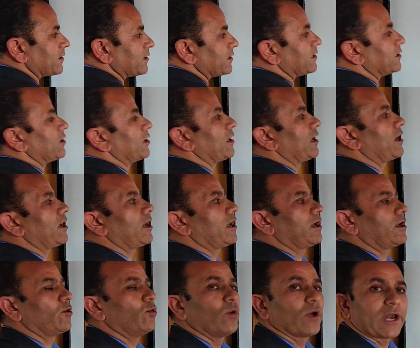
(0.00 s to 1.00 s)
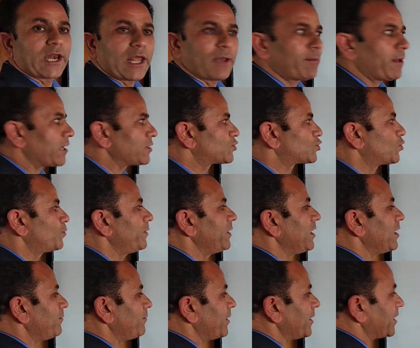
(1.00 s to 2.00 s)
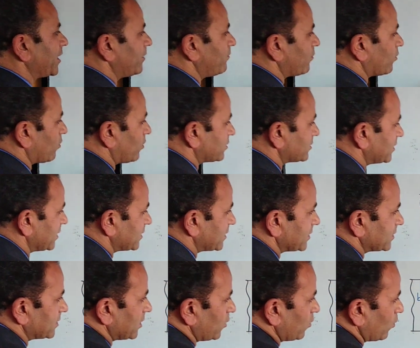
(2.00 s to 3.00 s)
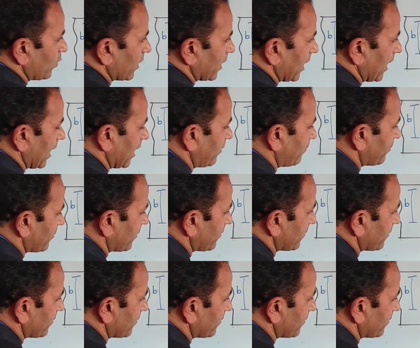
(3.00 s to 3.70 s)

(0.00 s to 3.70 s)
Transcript: the uh, overlap has to be limited because this is the overlap.